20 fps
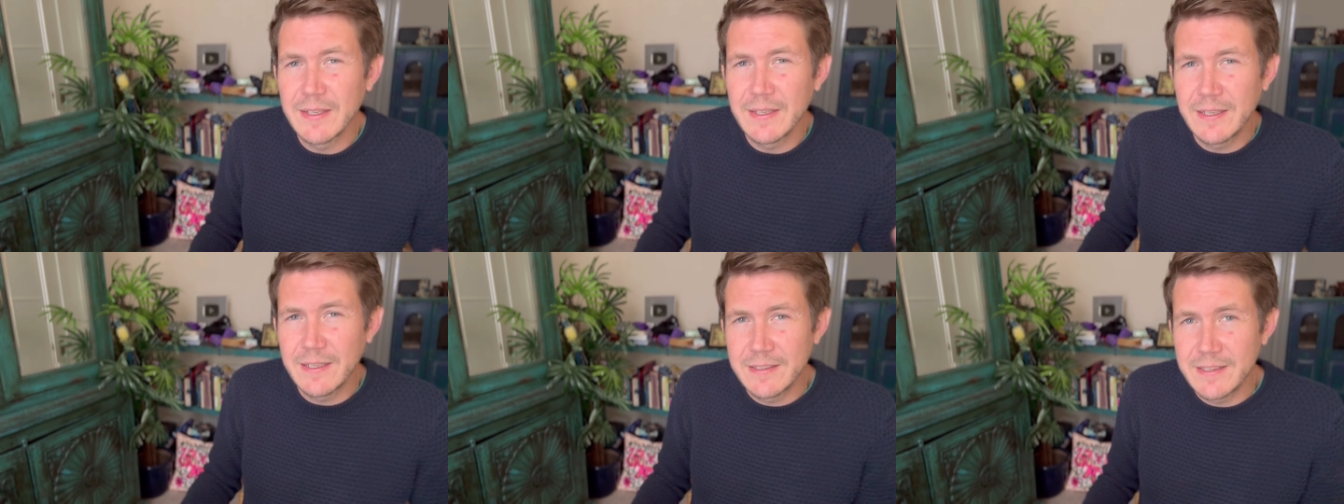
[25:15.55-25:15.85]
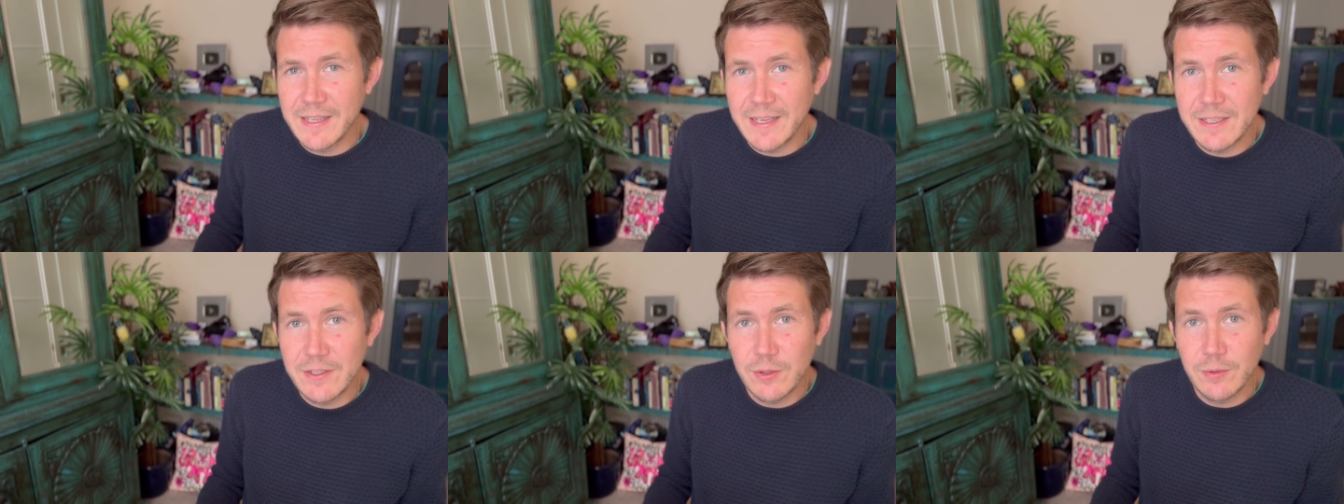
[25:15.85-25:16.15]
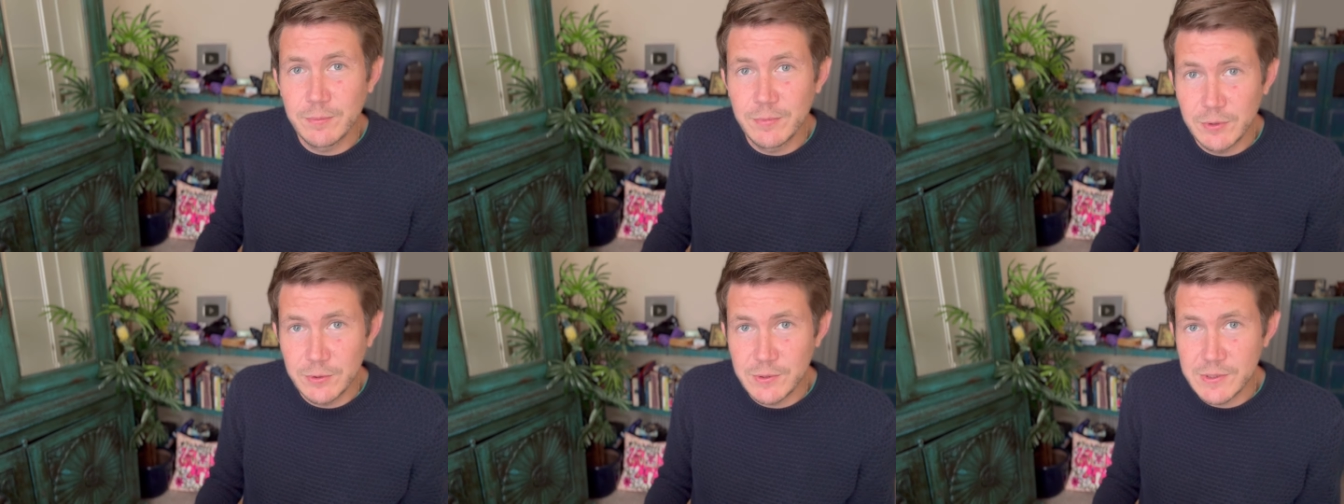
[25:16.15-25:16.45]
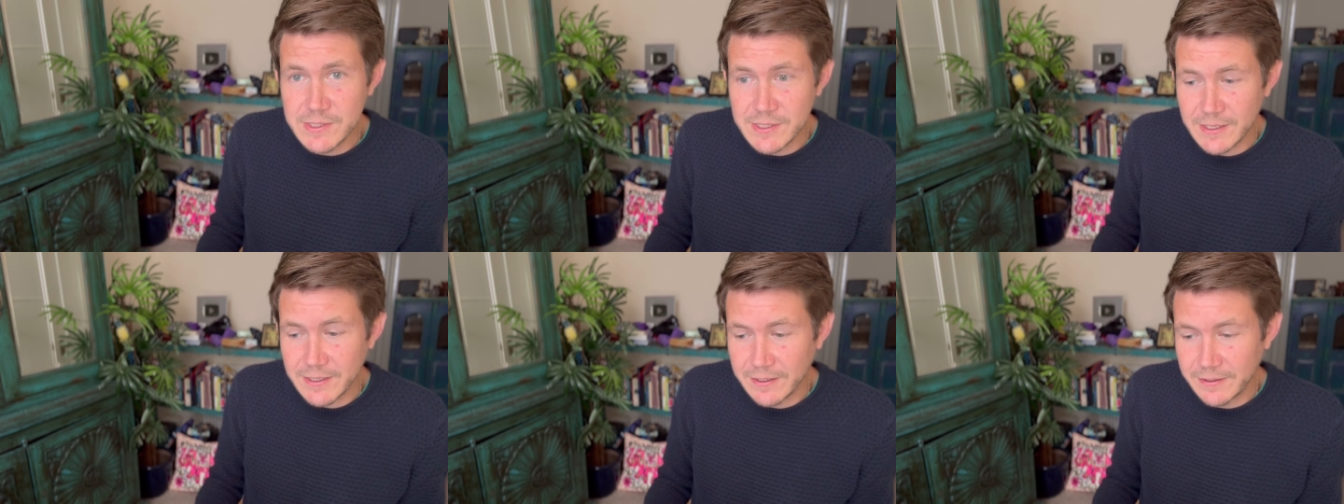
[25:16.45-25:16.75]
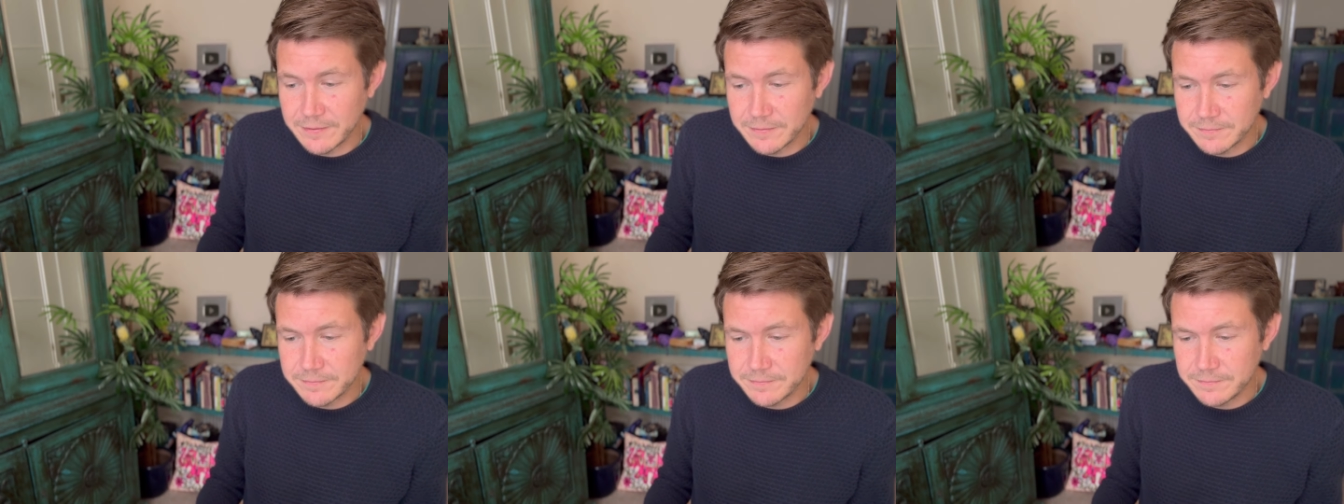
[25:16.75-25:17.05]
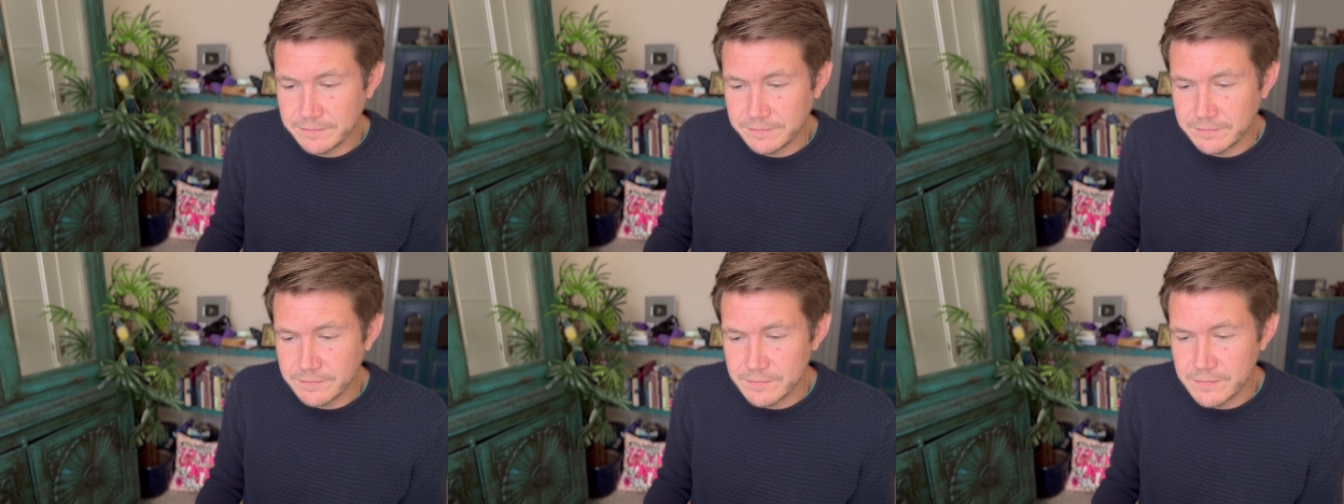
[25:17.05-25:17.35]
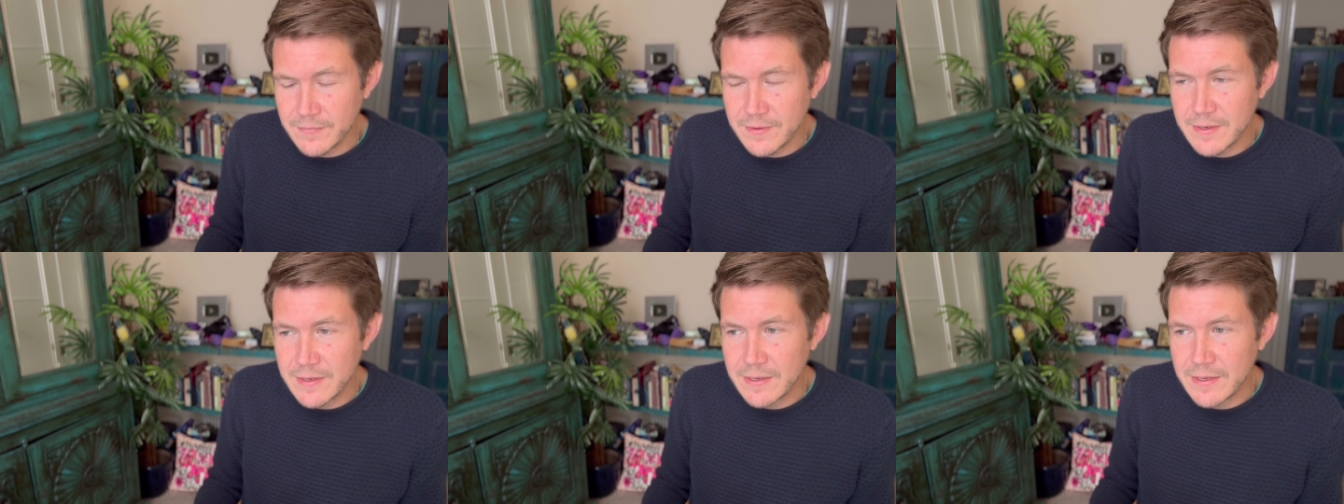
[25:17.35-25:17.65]
and then your moon sign.
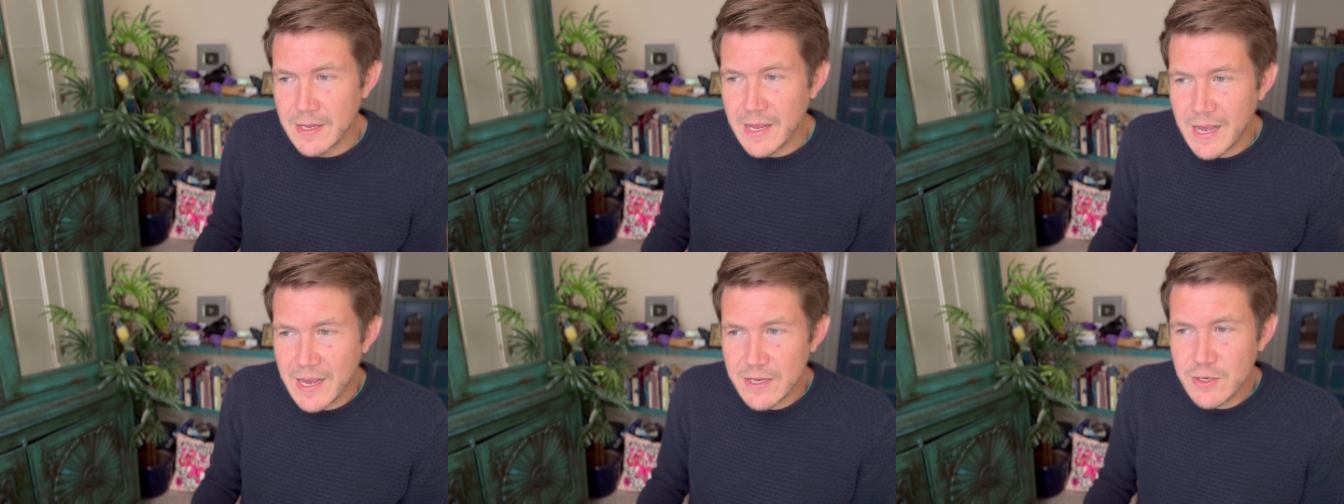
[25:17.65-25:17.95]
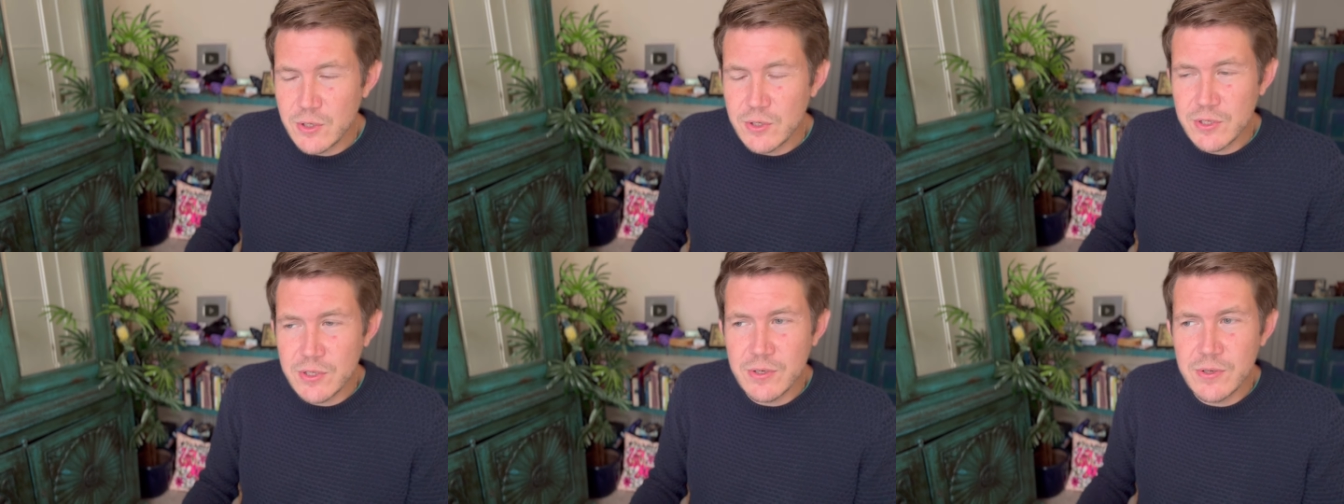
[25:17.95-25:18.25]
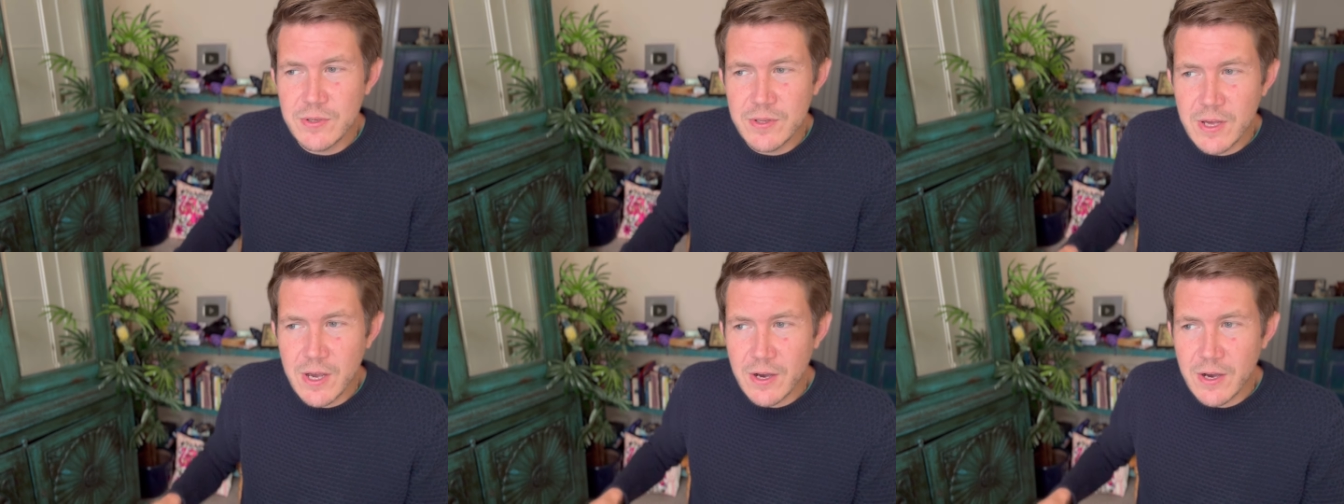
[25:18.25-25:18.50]
I used to do the